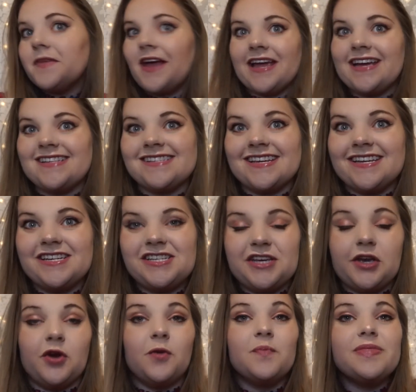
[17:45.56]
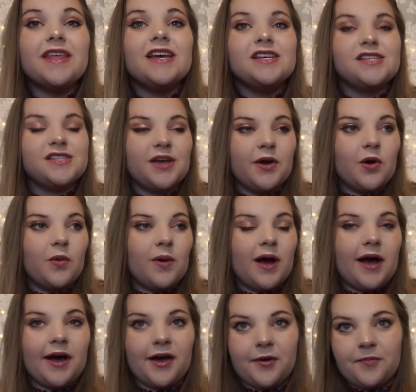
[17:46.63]
I can't send it to you. So
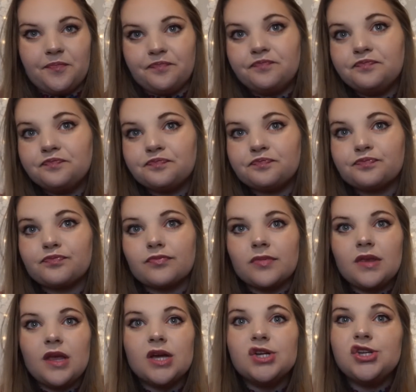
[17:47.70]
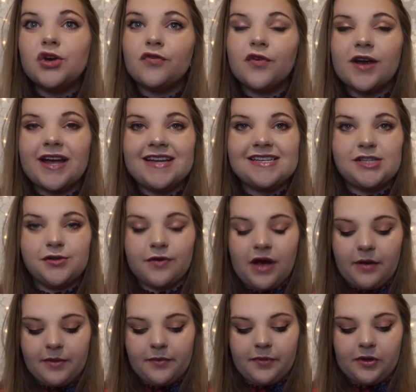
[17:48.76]
don't forget to
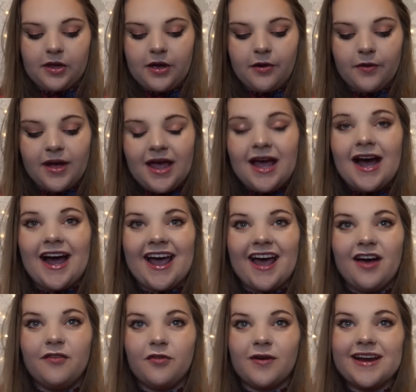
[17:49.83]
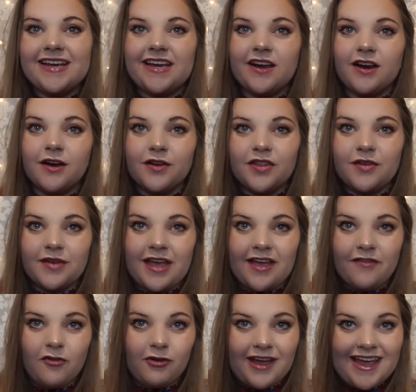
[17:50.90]
comment below. I have right here, the
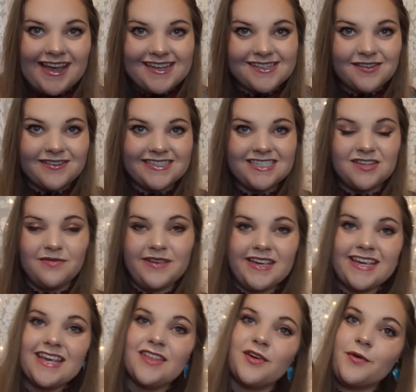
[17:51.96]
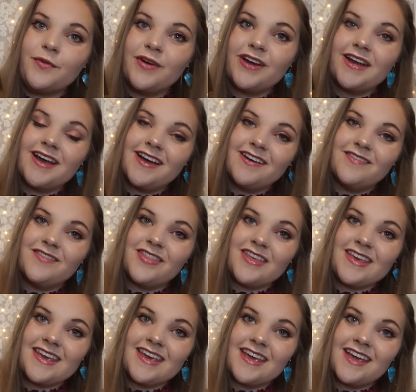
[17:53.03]
giveaway is going to be either one of
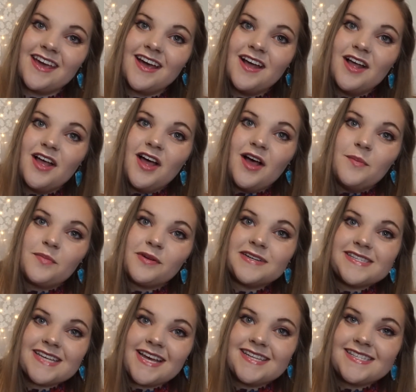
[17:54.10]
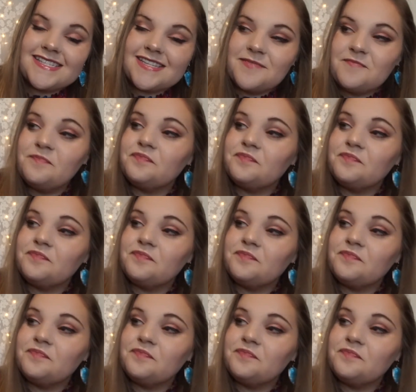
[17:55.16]
the princess